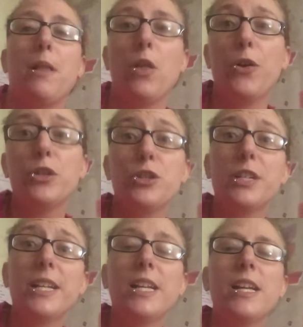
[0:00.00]
my
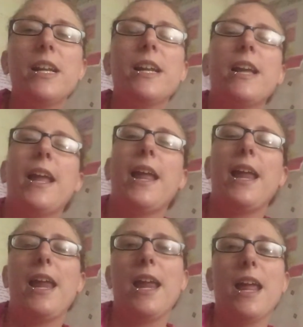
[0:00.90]
laundry
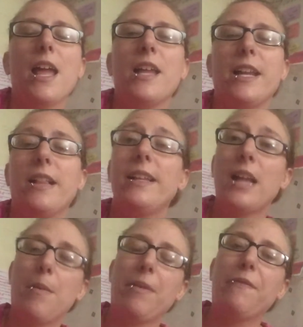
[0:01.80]
and I
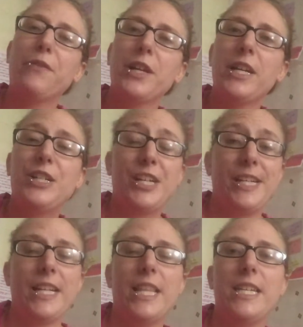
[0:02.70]
cleaned out my fridge and I
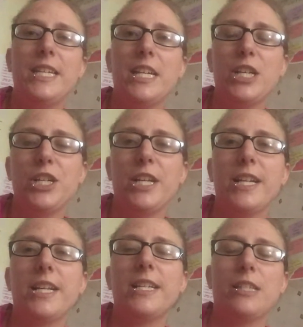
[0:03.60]
did the
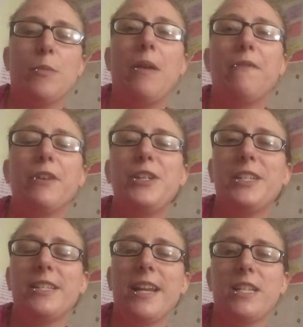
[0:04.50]
dishes, so my fridge
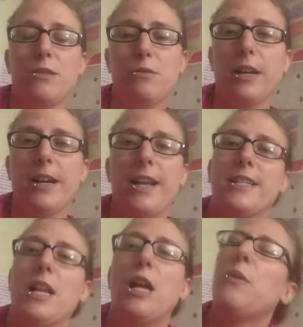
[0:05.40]
is nice and organized now.